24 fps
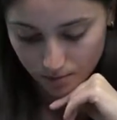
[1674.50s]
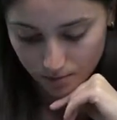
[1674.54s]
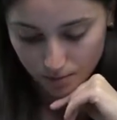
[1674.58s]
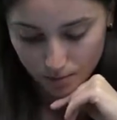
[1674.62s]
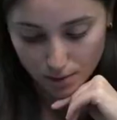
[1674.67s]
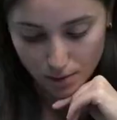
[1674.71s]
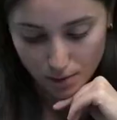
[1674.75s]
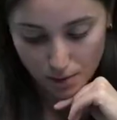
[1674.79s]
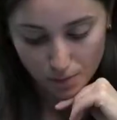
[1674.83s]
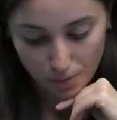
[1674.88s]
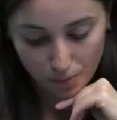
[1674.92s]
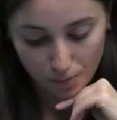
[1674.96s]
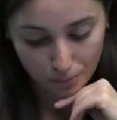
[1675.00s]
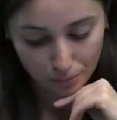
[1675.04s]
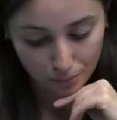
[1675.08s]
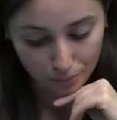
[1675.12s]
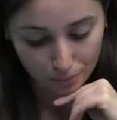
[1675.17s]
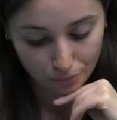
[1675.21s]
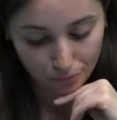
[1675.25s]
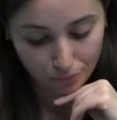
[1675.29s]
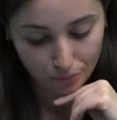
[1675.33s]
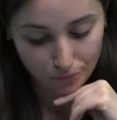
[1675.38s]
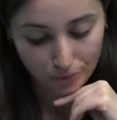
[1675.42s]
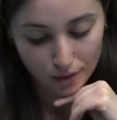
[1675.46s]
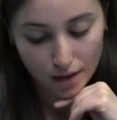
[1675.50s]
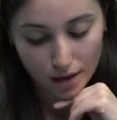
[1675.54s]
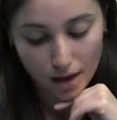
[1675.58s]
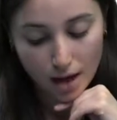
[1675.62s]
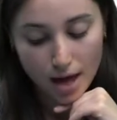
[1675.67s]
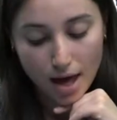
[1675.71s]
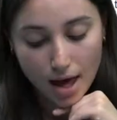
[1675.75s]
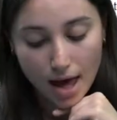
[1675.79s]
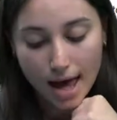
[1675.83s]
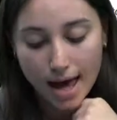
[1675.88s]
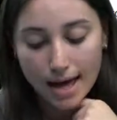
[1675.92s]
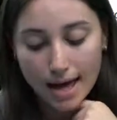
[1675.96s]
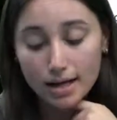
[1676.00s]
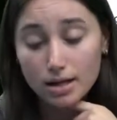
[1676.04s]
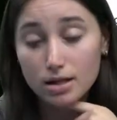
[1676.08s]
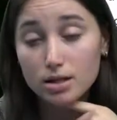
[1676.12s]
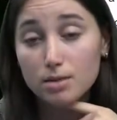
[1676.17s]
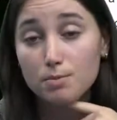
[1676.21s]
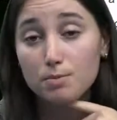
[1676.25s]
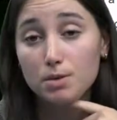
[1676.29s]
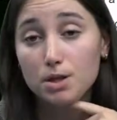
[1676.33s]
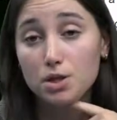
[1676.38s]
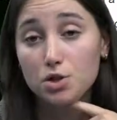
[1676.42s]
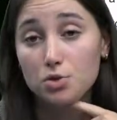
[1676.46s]
So, end a
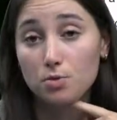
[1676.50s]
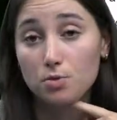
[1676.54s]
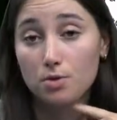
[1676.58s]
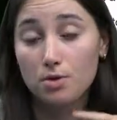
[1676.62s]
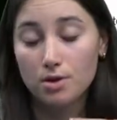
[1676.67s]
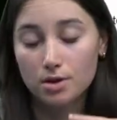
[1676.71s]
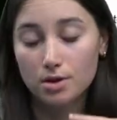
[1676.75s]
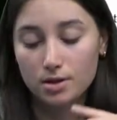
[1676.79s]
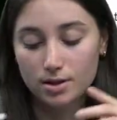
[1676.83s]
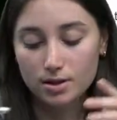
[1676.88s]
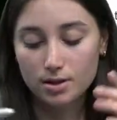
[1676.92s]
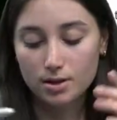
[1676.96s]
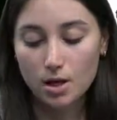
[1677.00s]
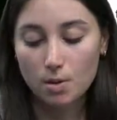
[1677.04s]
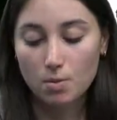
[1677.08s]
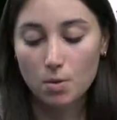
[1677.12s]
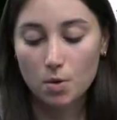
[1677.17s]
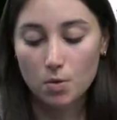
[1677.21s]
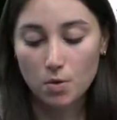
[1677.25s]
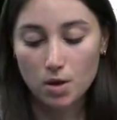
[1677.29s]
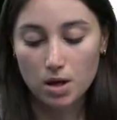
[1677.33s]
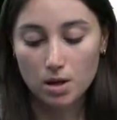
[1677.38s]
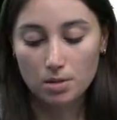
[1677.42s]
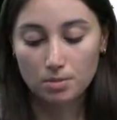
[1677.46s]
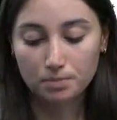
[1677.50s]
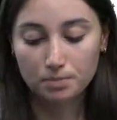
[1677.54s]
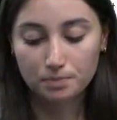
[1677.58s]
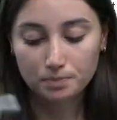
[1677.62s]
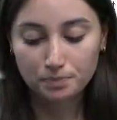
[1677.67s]
speech with a summary.